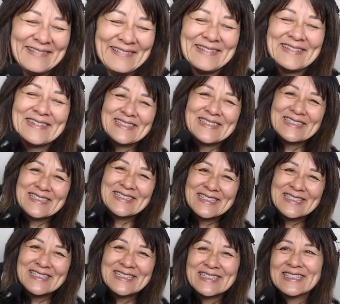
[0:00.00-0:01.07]

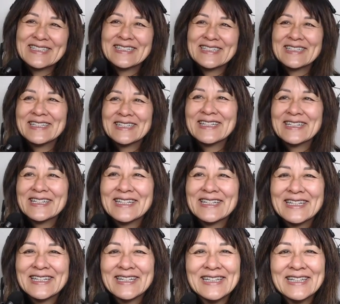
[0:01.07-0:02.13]

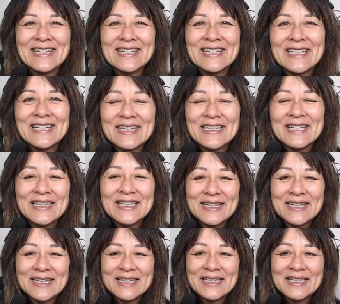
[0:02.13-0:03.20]

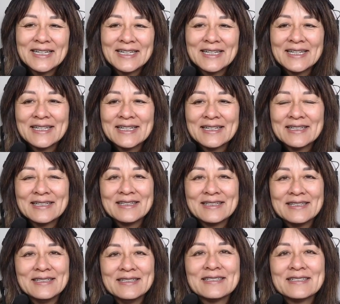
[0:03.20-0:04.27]

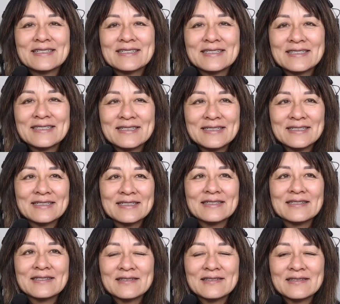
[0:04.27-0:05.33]

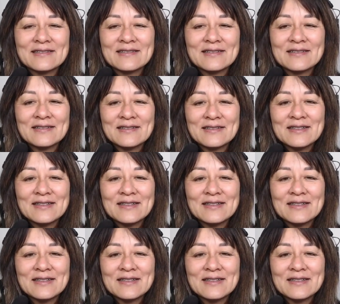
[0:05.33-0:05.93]
[no speech]